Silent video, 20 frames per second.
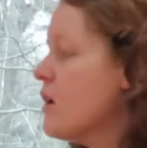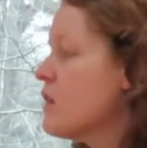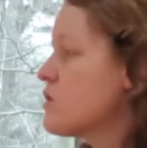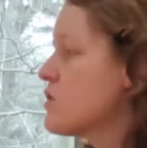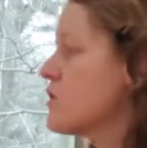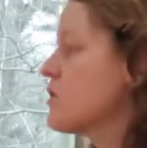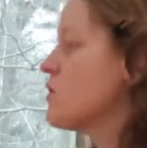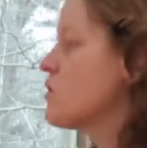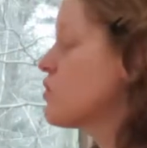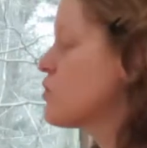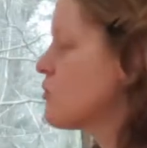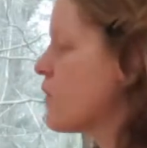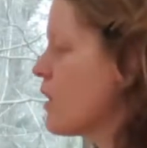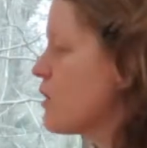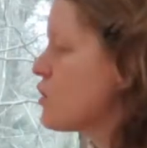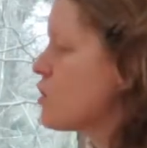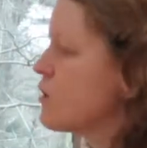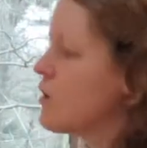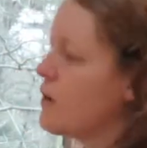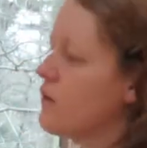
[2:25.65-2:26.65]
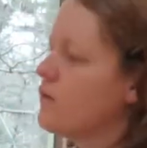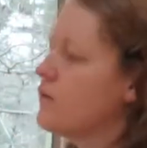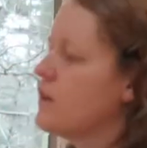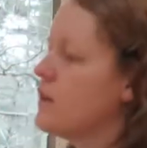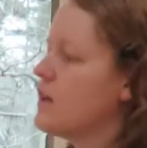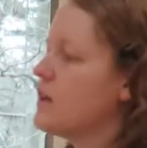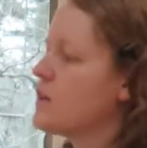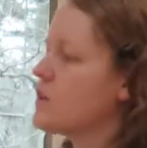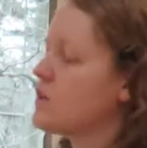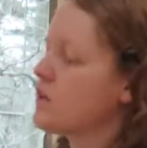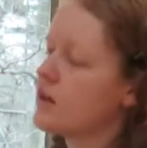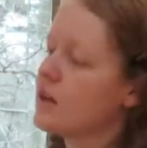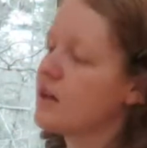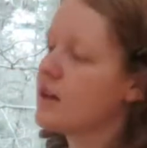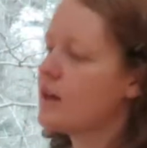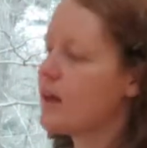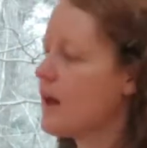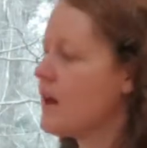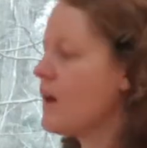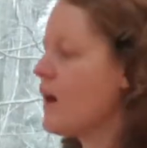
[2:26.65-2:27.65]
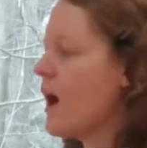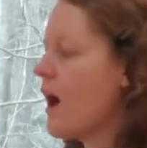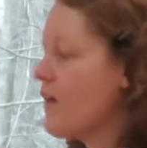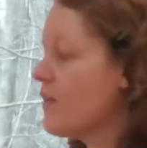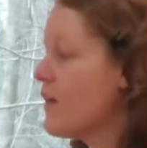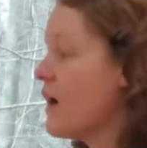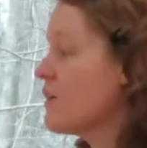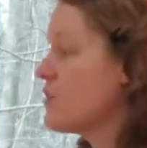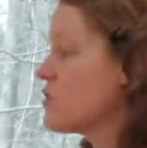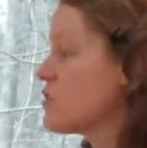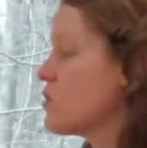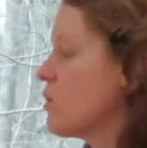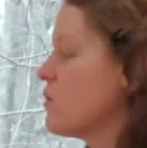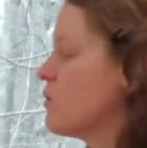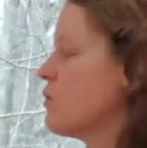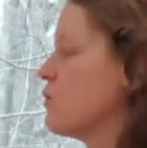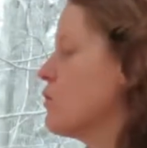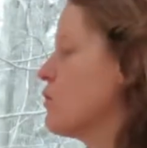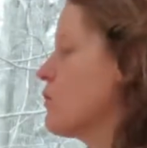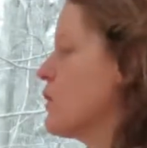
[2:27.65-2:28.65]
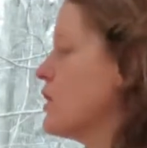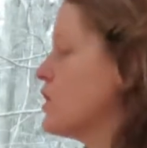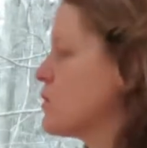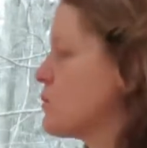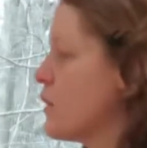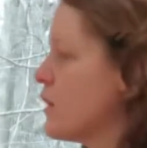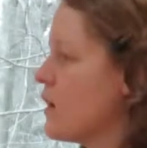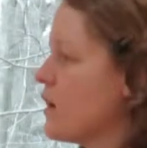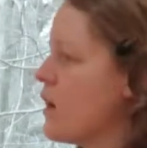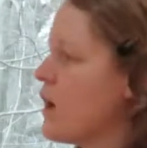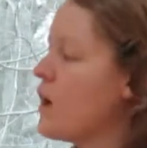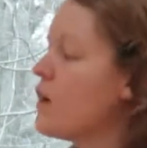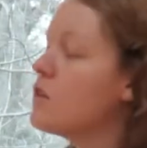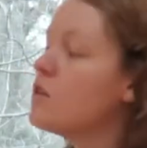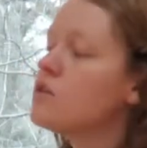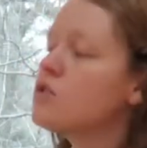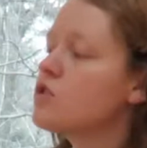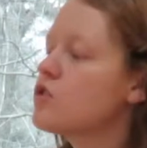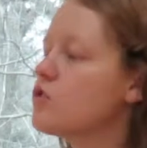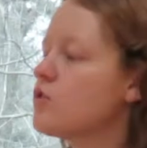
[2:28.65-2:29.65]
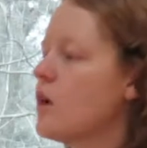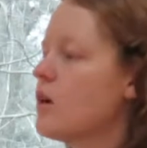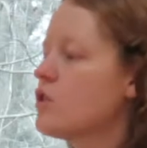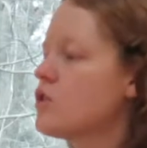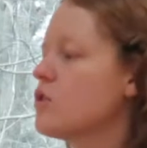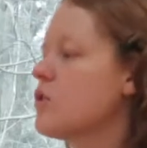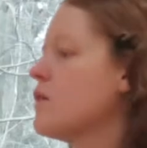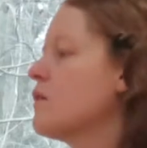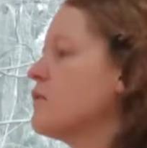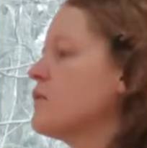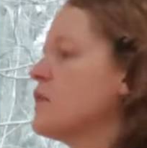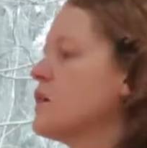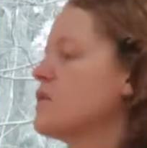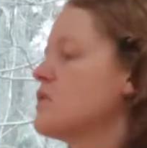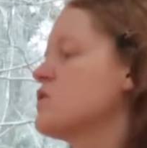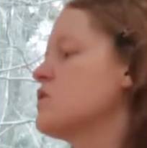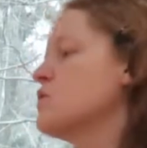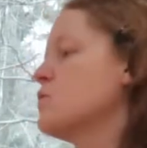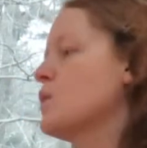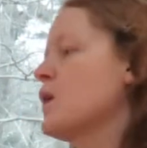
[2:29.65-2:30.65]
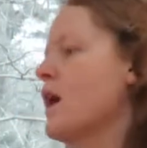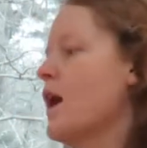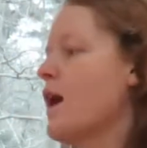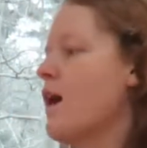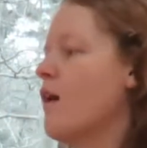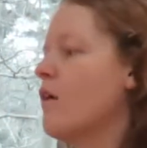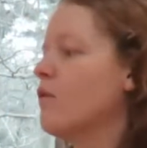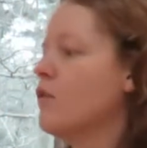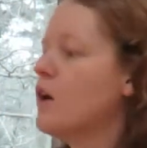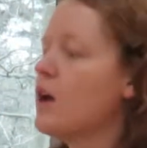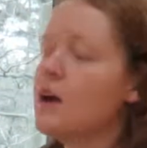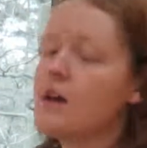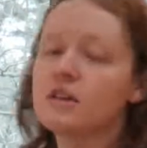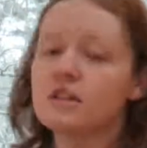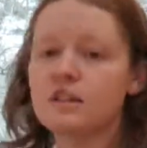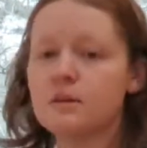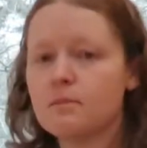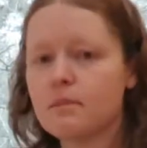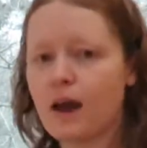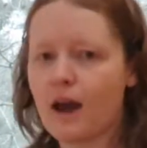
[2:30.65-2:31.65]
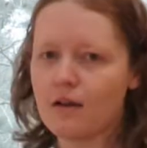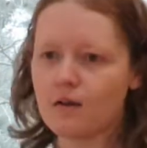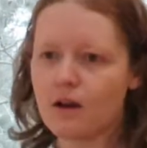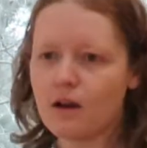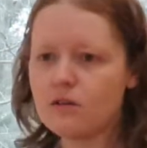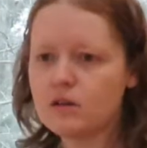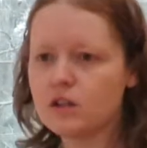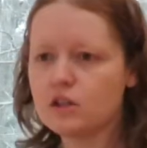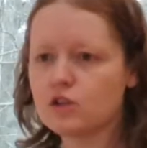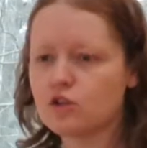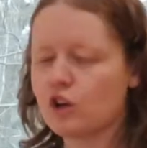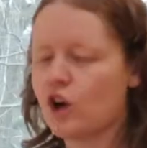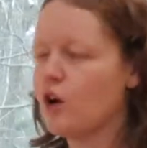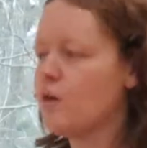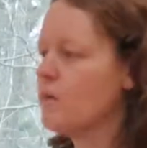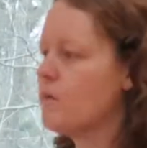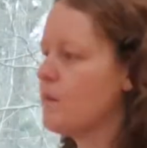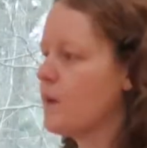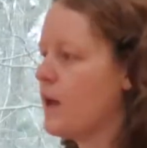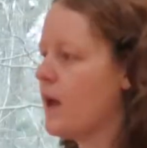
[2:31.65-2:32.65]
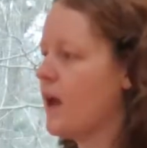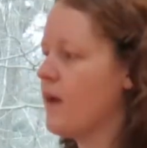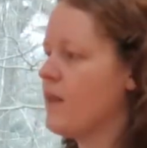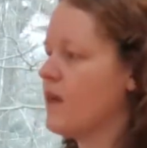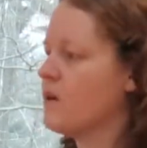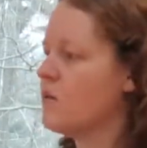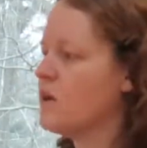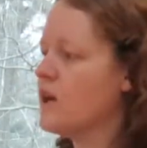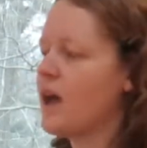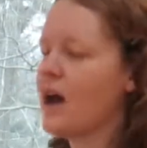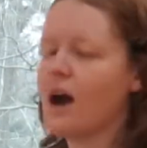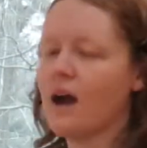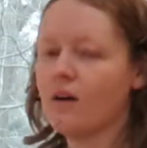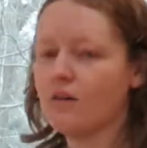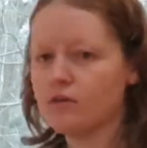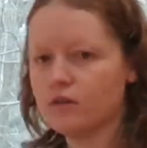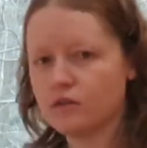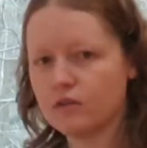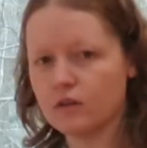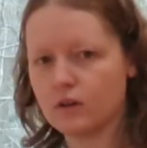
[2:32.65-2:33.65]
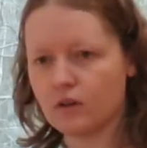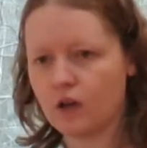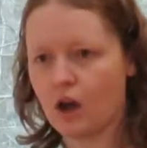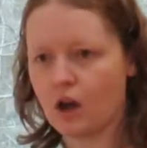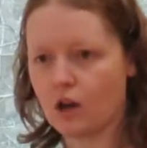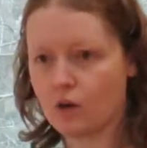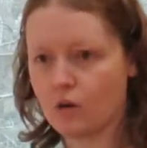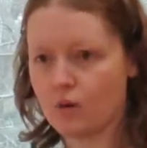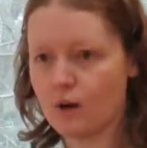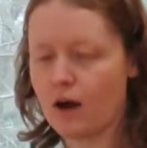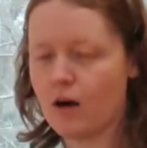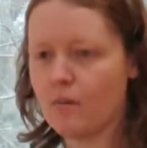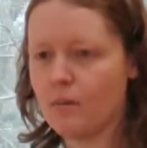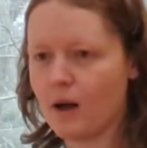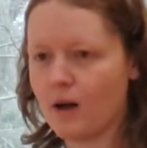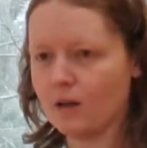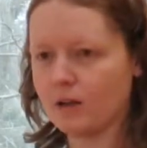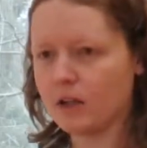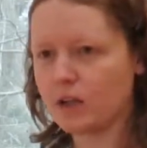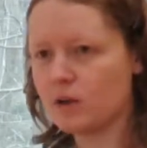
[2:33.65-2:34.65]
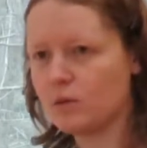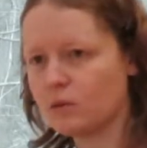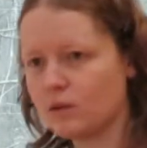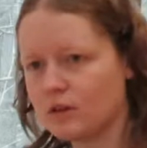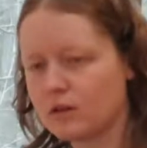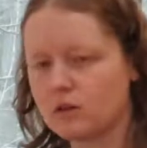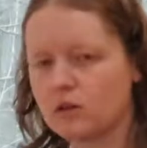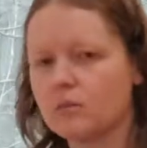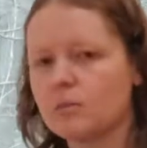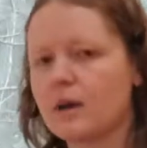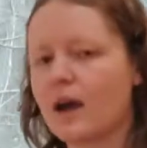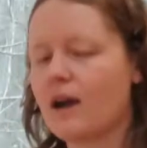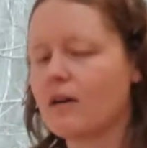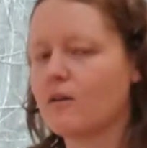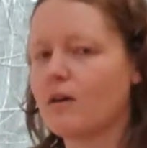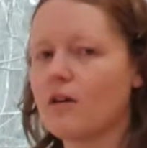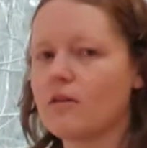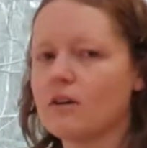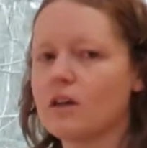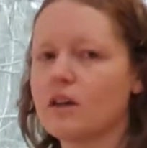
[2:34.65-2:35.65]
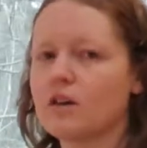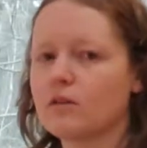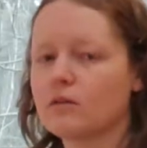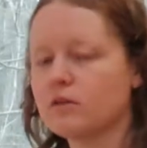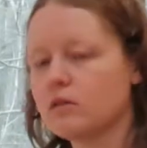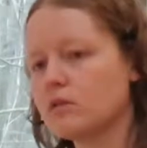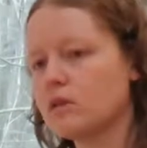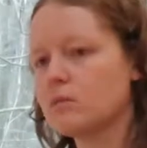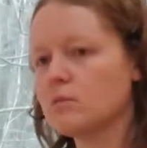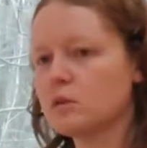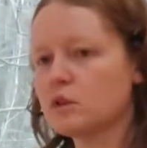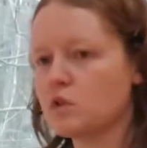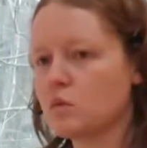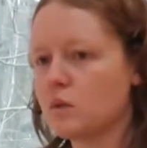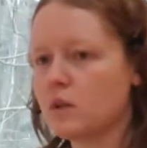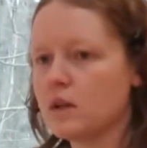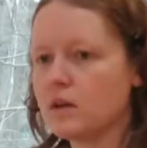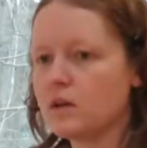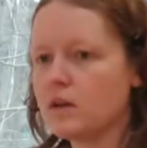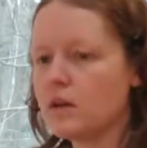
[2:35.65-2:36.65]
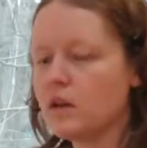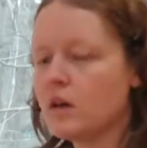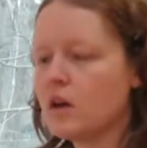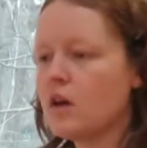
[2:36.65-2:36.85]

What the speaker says: So the structure of this, looking again at that solo arrangement, the structure of this is we have some background intro, and then we have a chorale melody with a little background interlude in between.